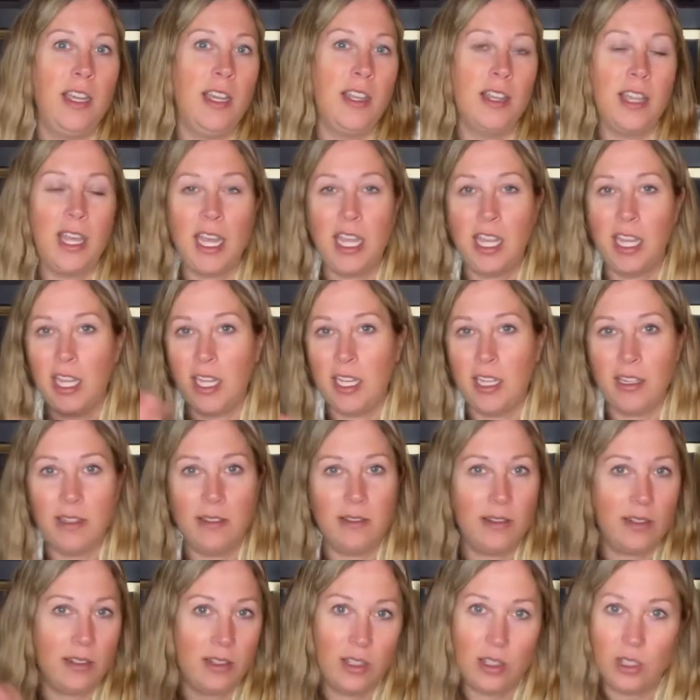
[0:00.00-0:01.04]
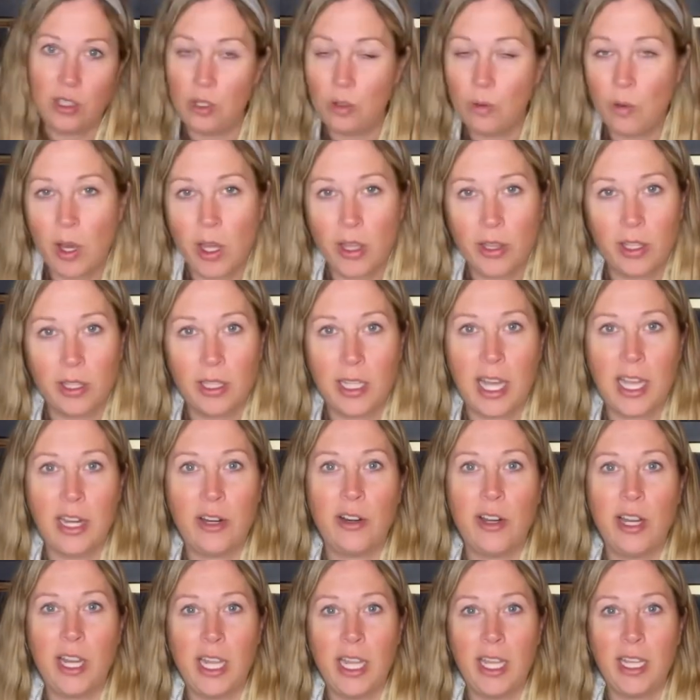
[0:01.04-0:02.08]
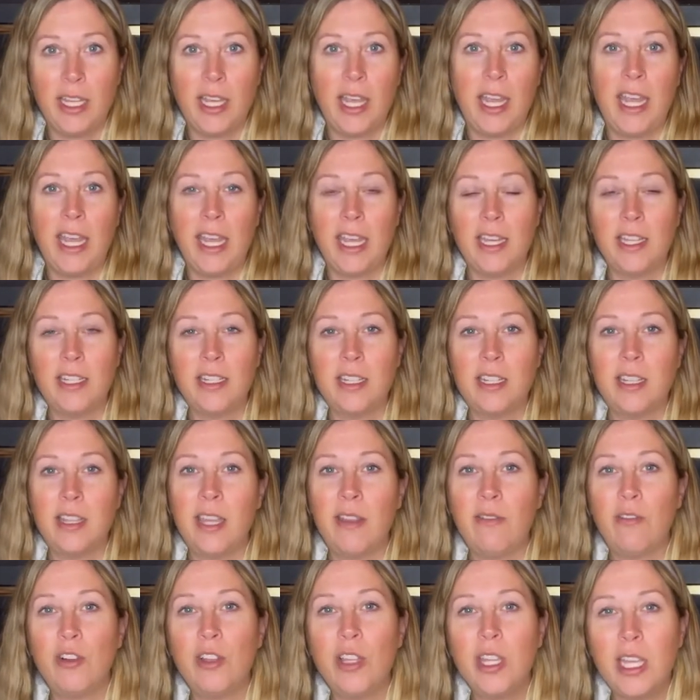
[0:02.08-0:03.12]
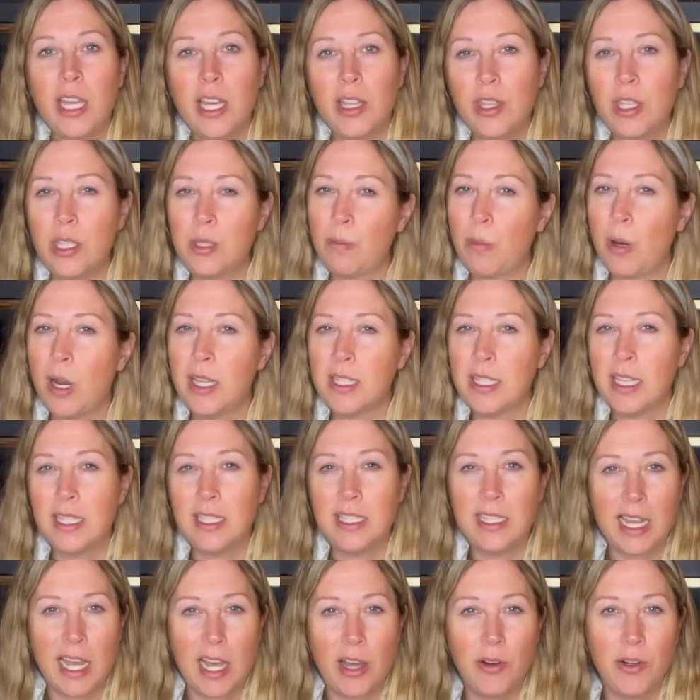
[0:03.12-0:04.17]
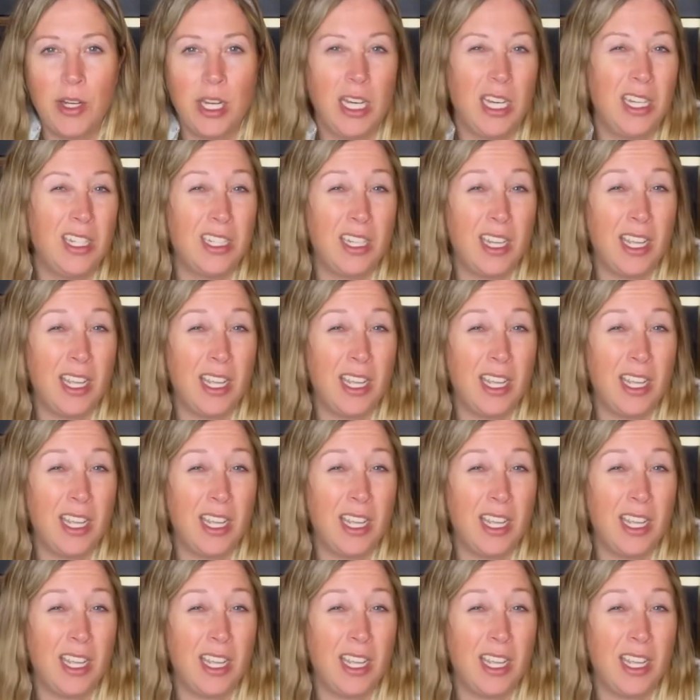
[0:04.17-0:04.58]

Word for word: they do all the lettering, and they've really got this process down, and it,